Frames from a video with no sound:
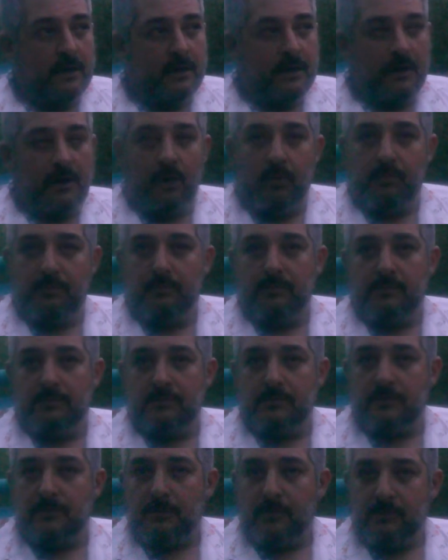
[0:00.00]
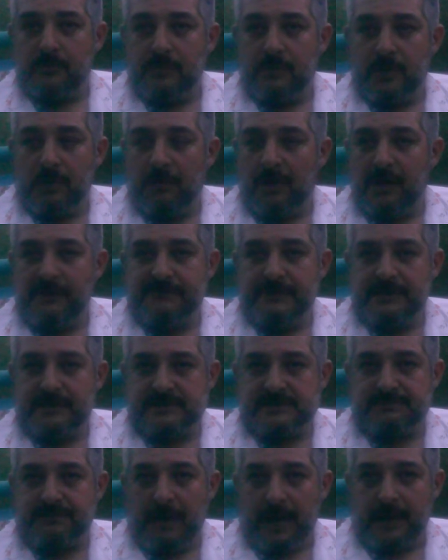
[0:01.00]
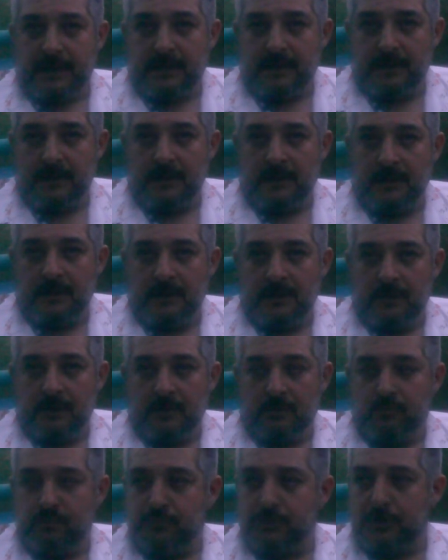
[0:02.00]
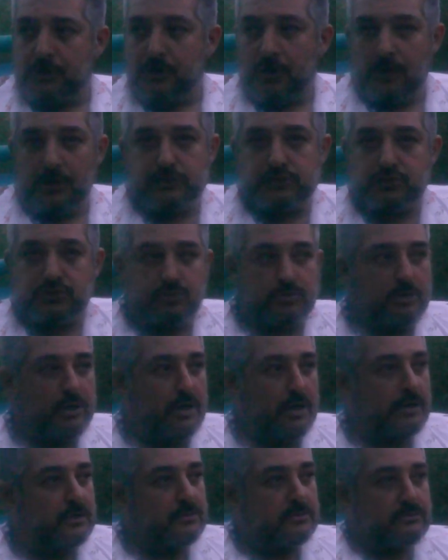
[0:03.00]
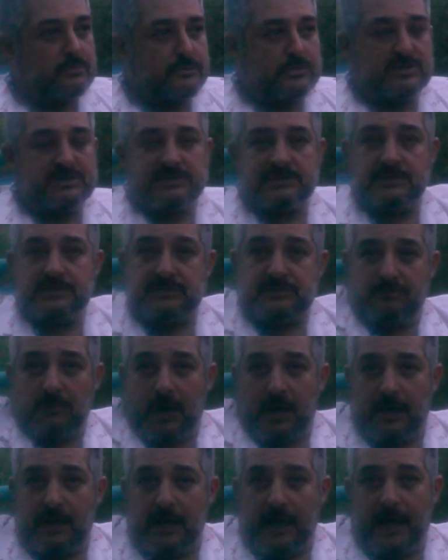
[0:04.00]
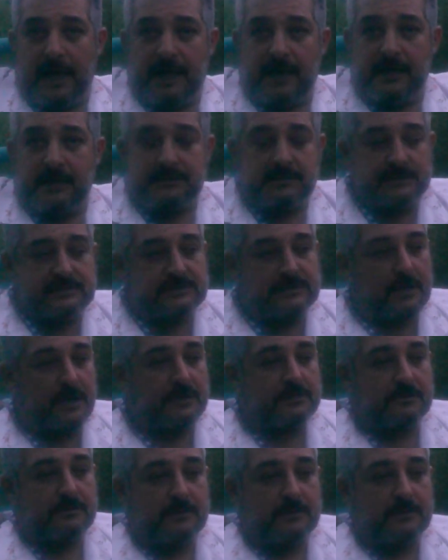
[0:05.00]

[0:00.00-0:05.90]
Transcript: the Malvinas back because hey this is my land it's got